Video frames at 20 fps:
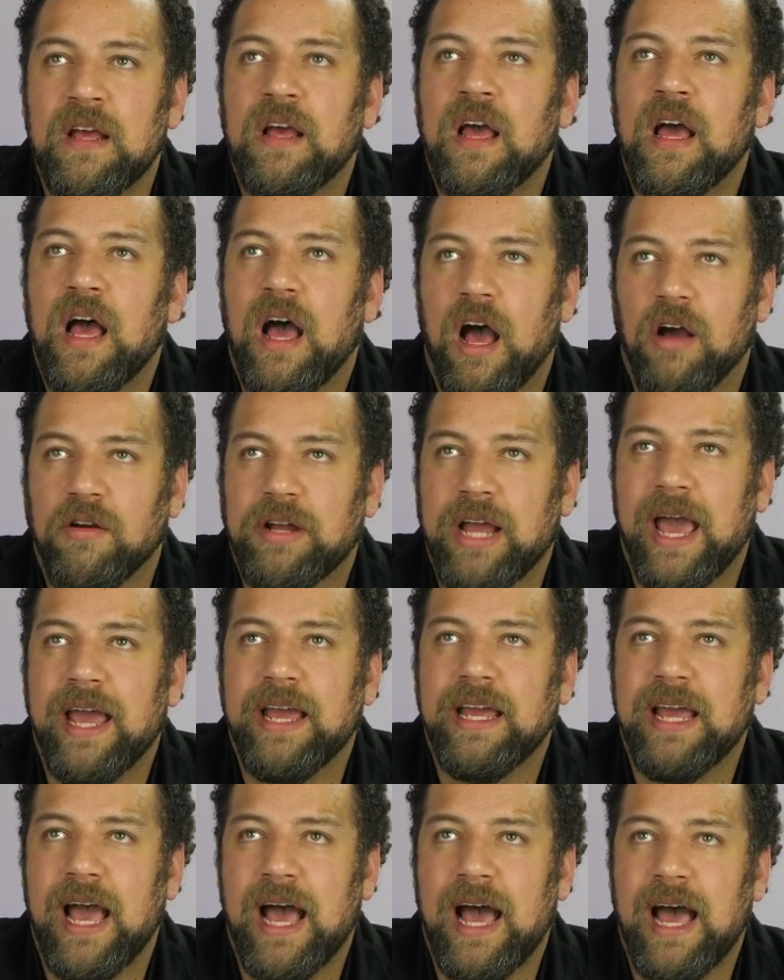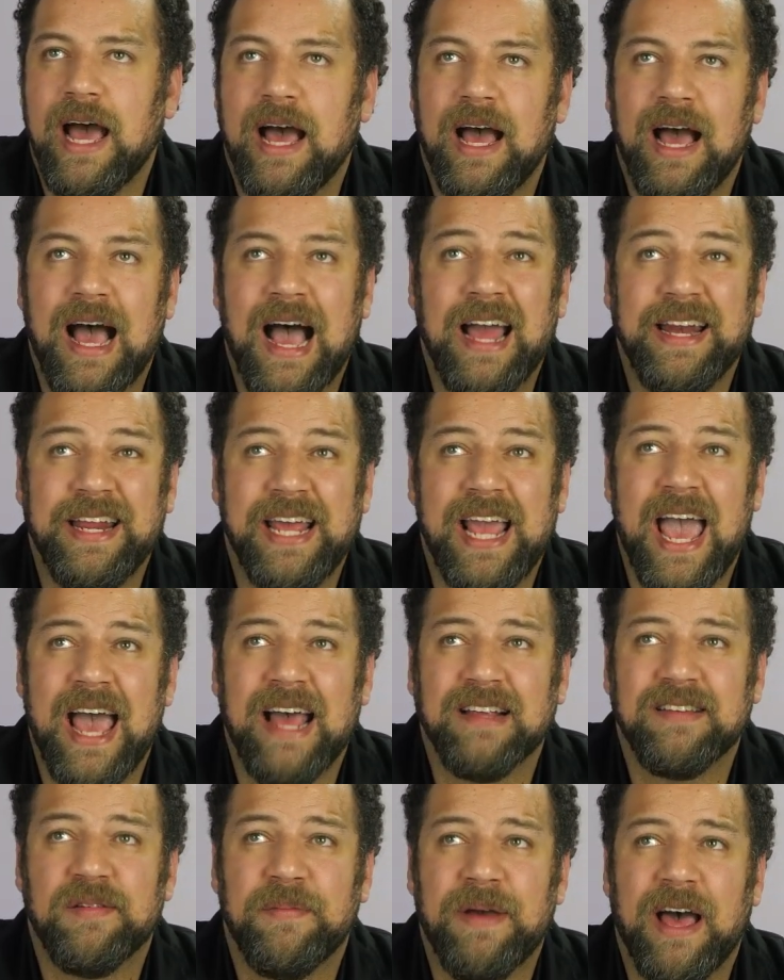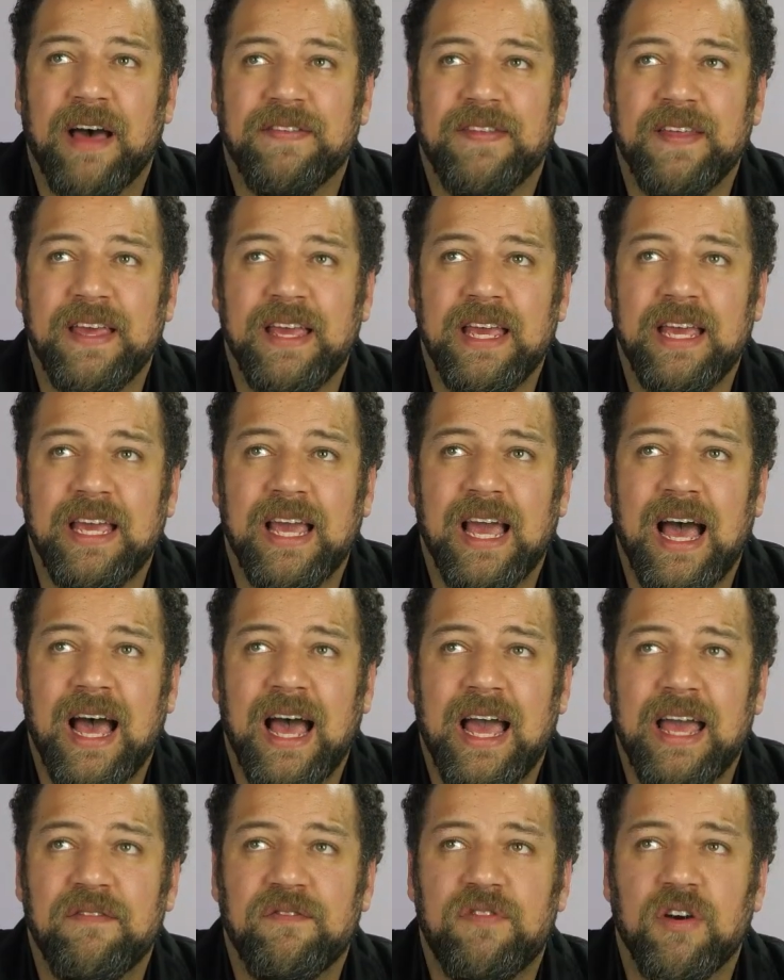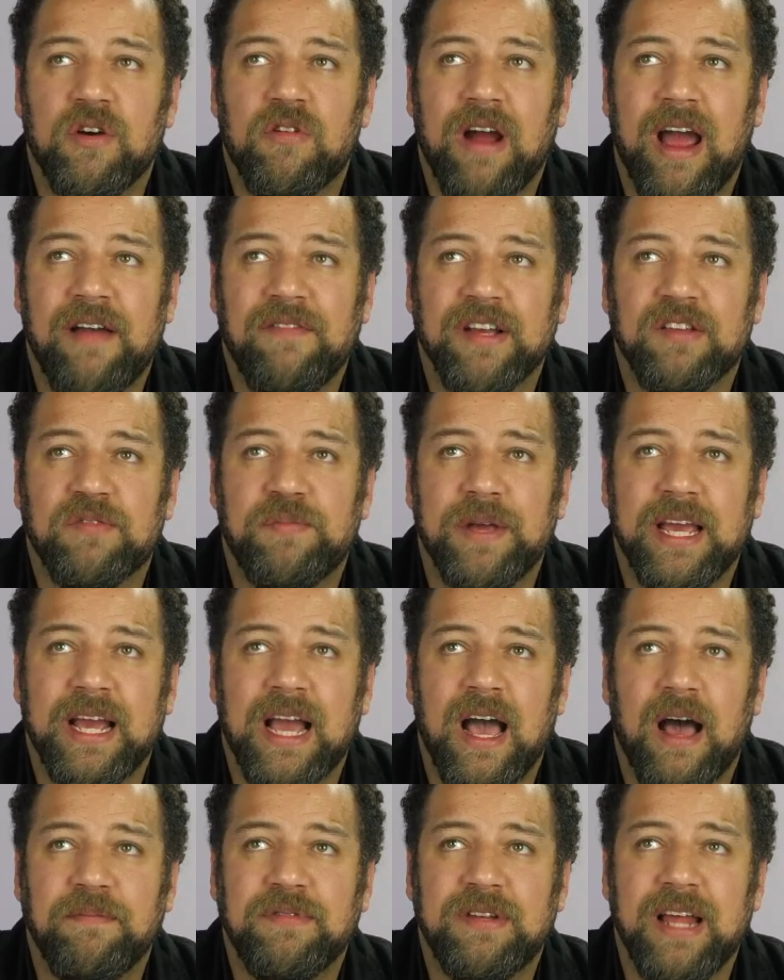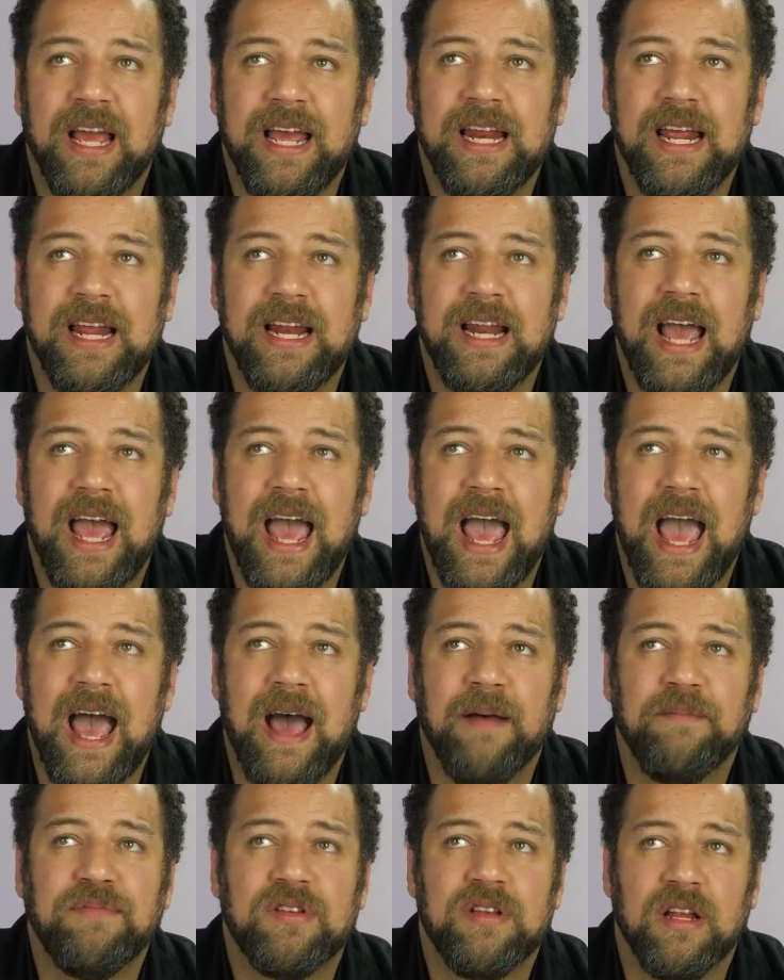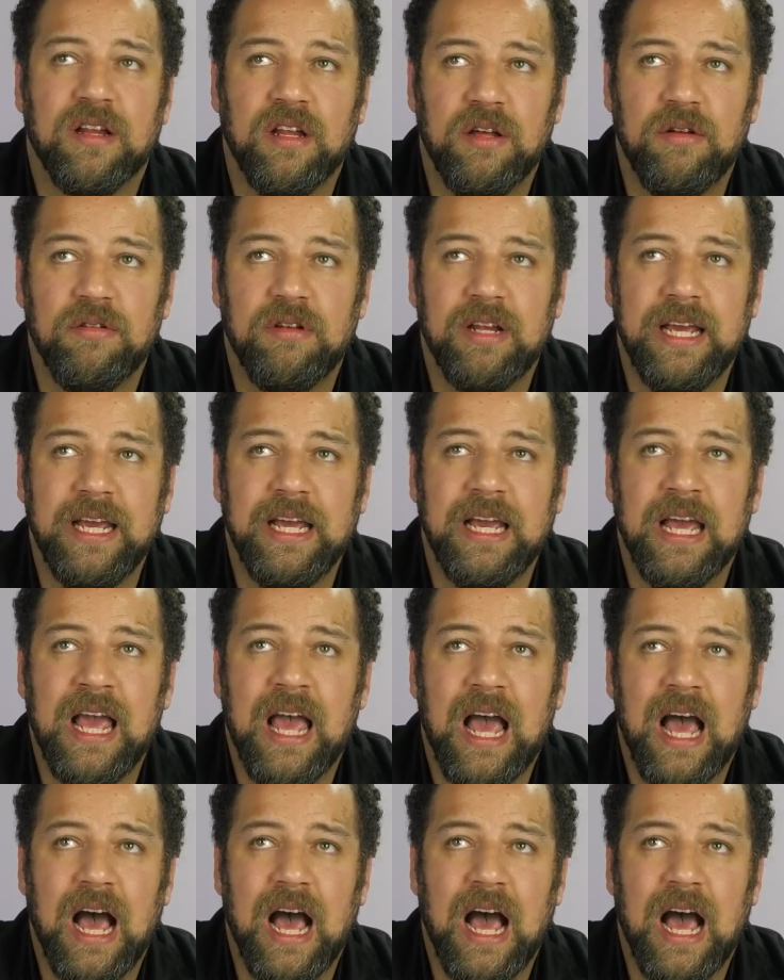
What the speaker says: Okay, Heidi asked about the infographics being updated. Absolutely.